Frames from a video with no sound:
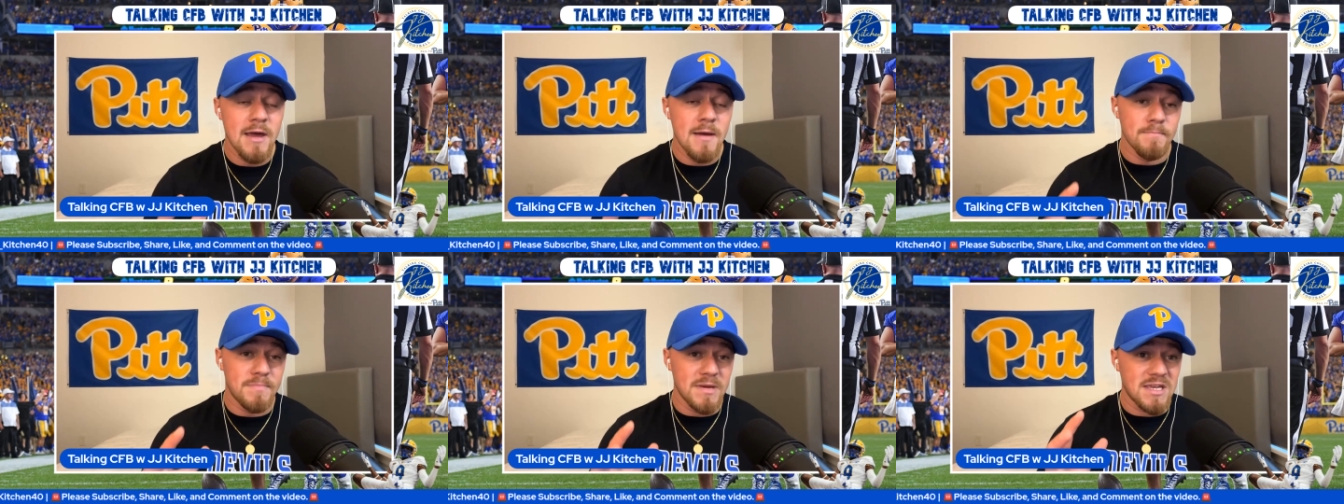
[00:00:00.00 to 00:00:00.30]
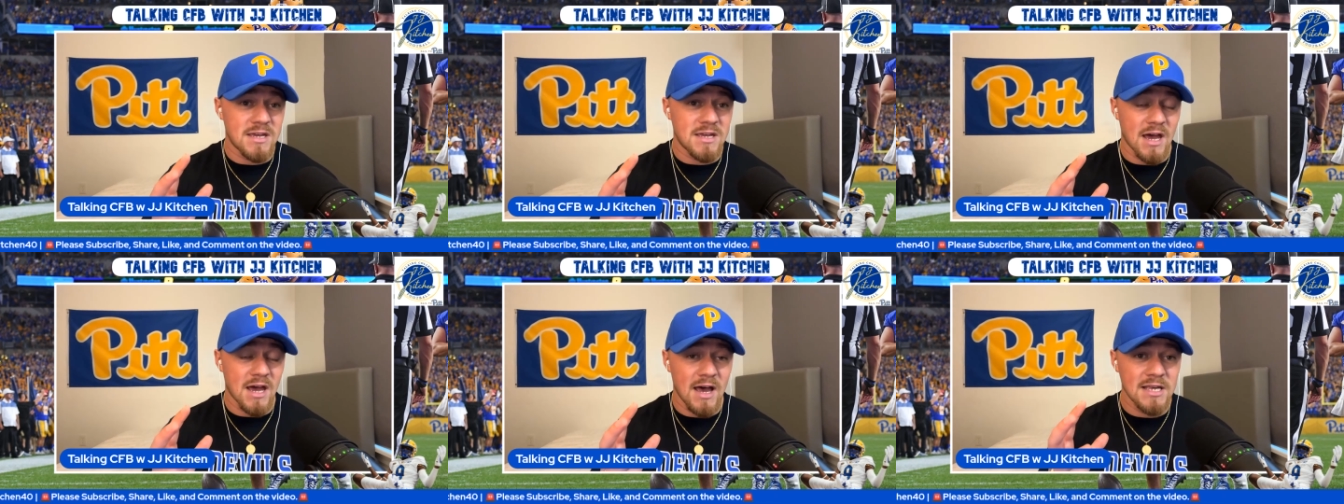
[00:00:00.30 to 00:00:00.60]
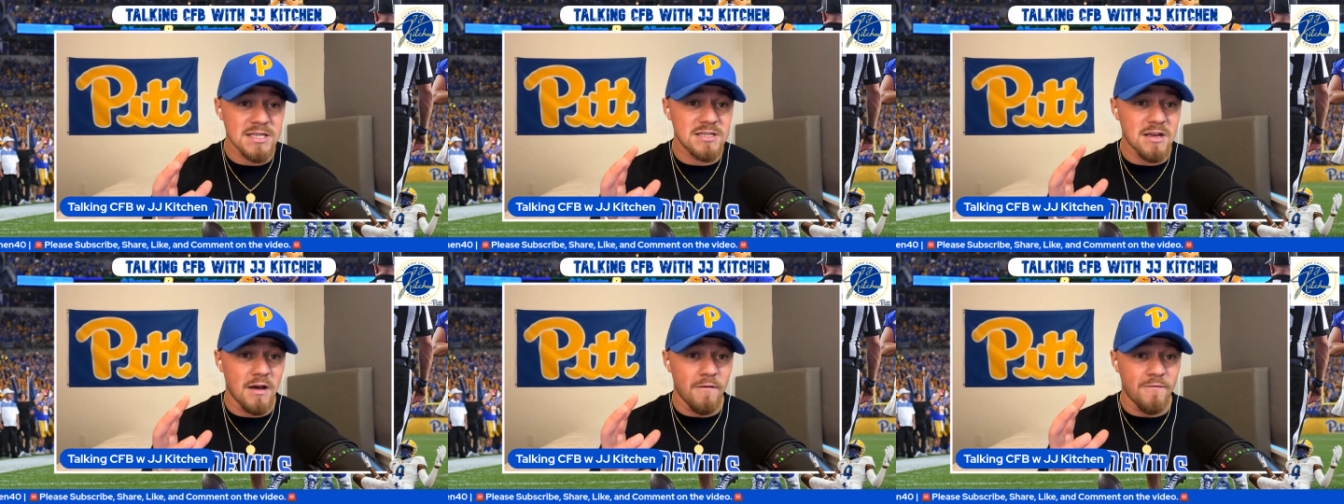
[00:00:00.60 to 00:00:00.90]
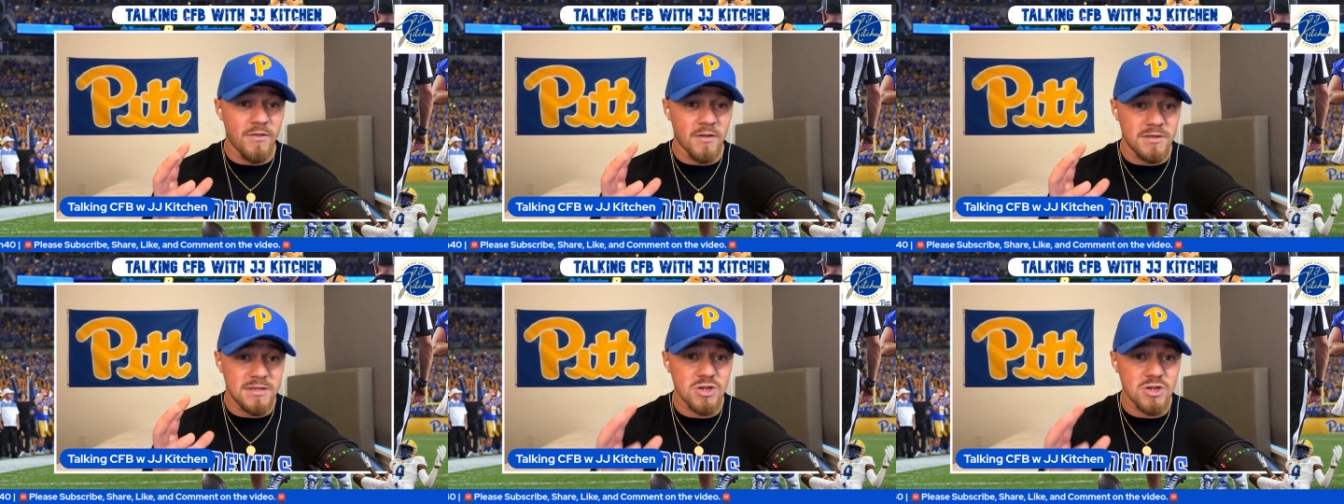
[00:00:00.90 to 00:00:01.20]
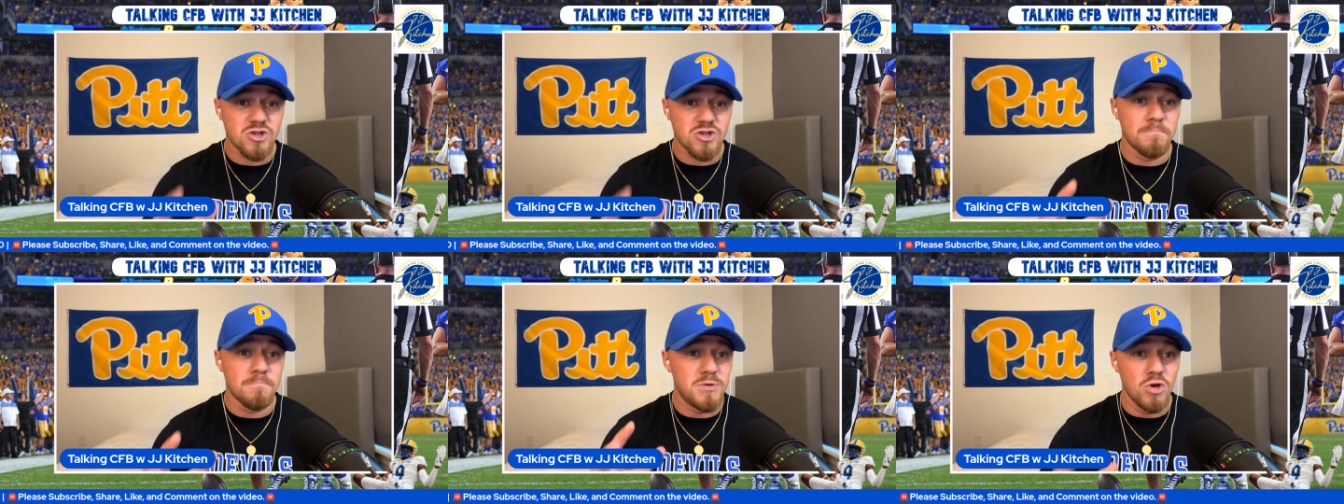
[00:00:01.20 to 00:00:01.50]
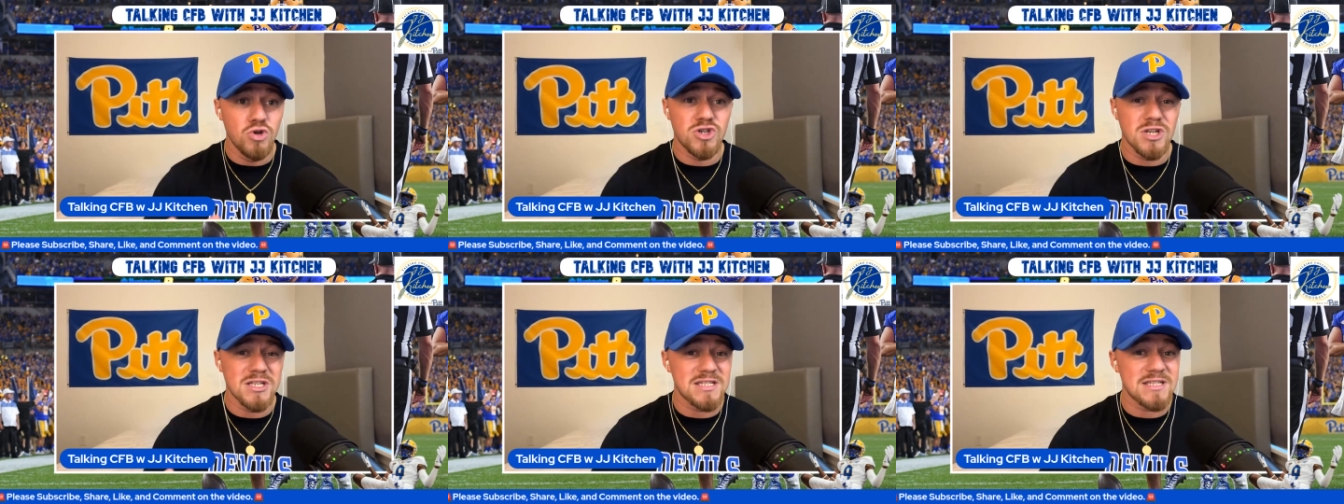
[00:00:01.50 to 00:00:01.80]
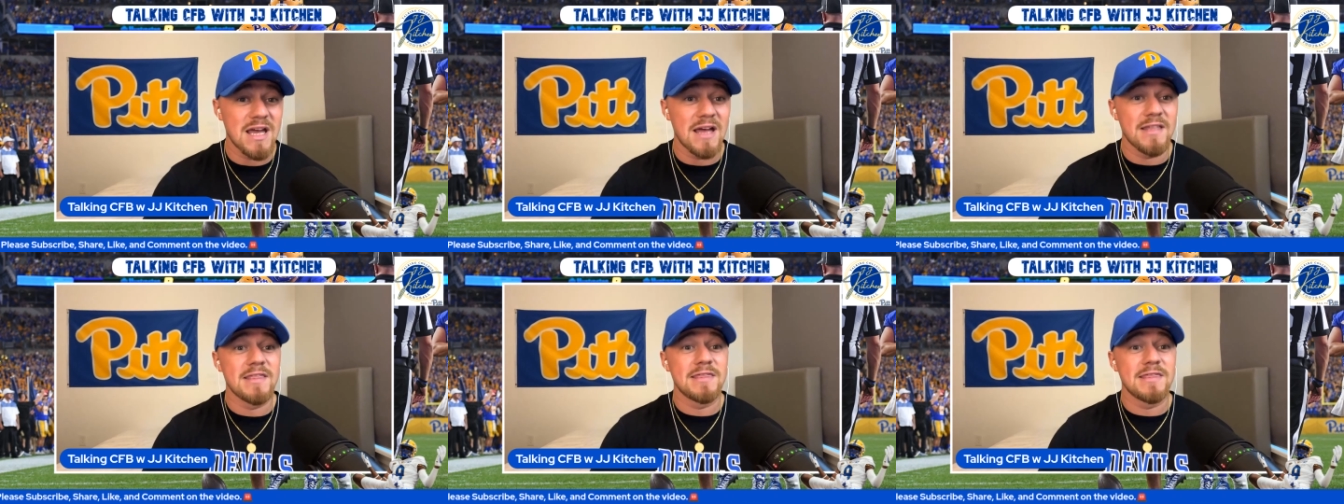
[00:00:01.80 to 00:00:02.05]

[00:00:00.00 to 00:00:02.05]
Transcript: because of the distributions